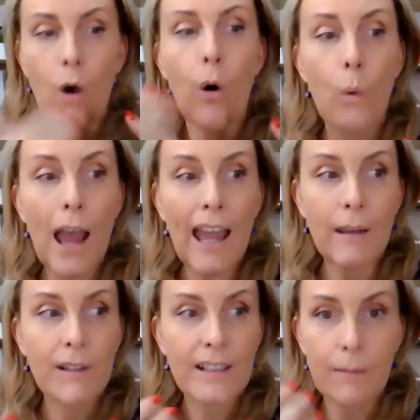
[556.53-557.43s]
go
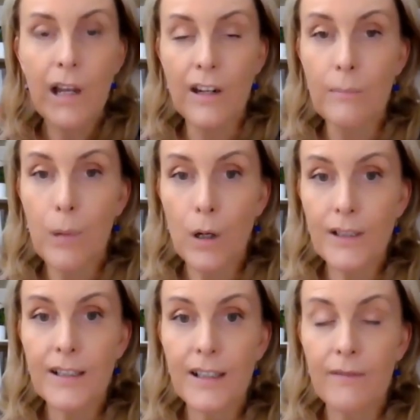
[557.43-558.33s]
away with some kind of
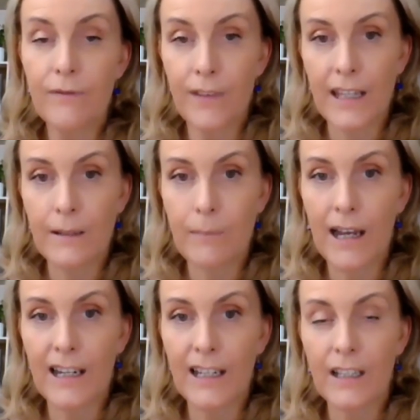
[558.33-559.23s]
positive
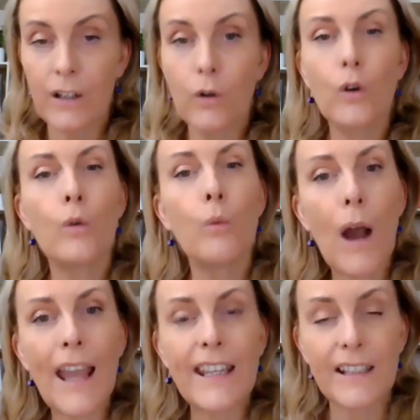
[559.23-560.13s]
feedback or
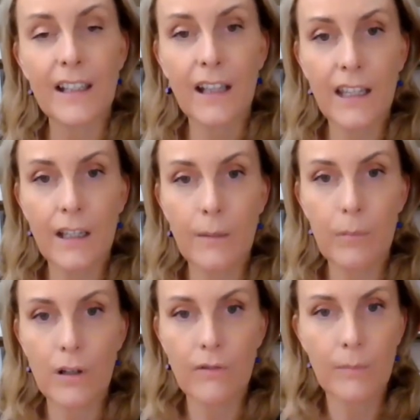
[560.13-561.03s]
ways that they can
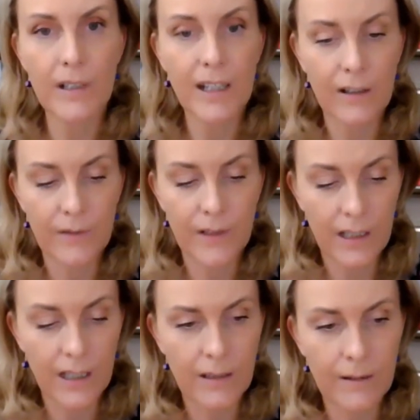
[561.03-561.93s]
improve themselves.
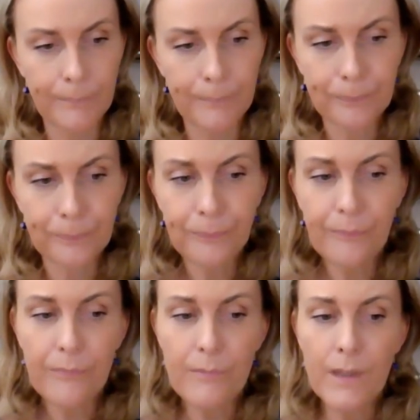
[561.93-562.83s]
And
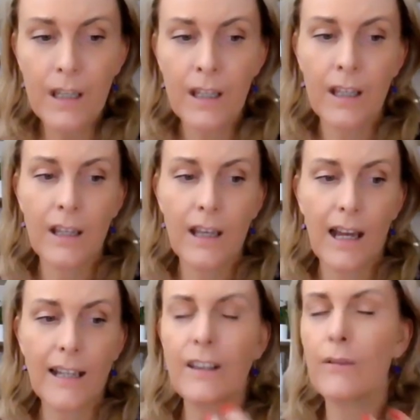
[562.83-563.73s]

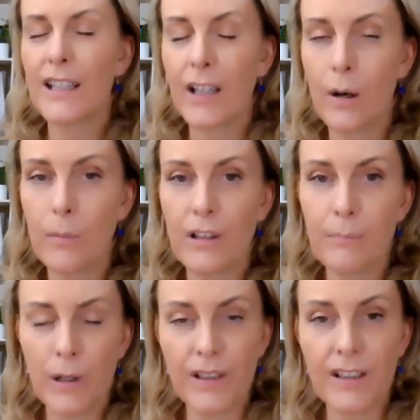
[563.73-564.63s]
another example
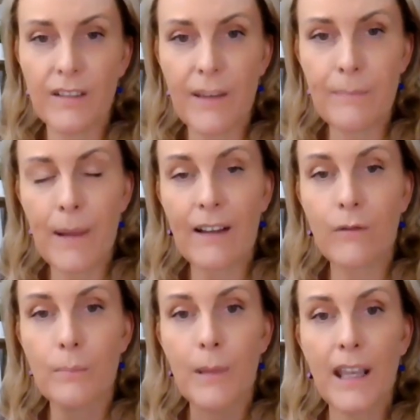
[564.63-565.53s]
of positive
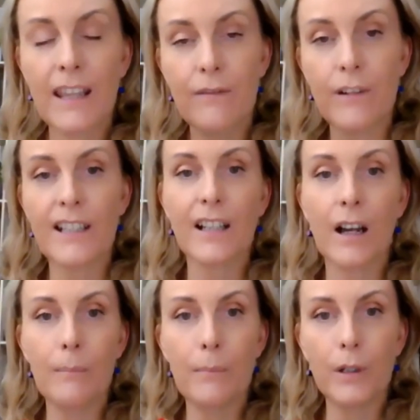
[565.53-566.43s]
impact would be, for
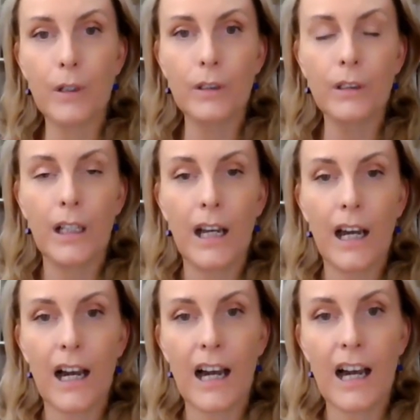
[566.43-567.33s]
example,
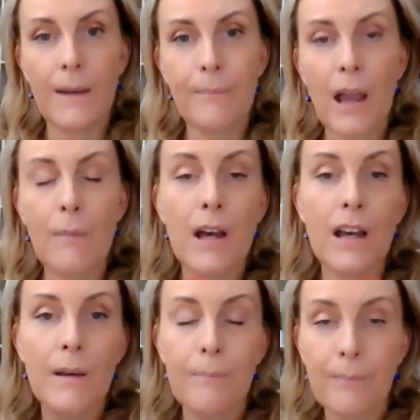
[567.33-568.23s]
um, I'm
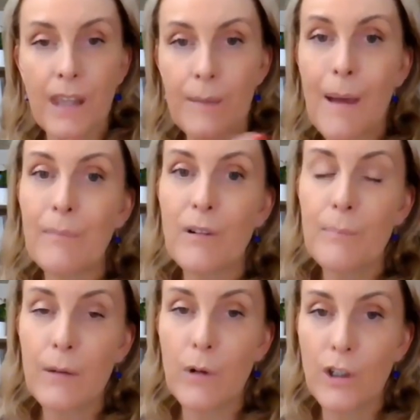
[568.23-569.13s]
a a member
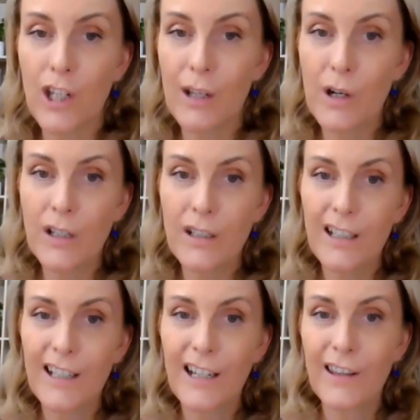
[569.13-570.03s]
of
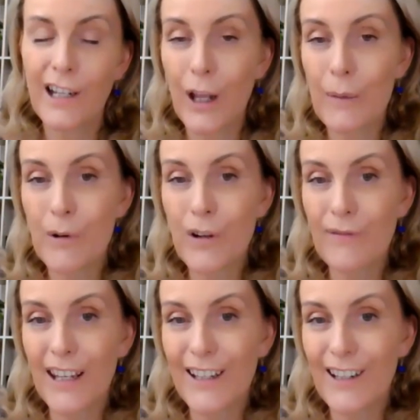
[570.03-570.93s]
B1G1, you know, the Global
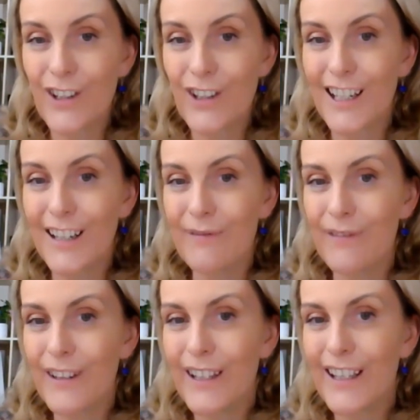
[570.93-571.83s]
Giving Initiative.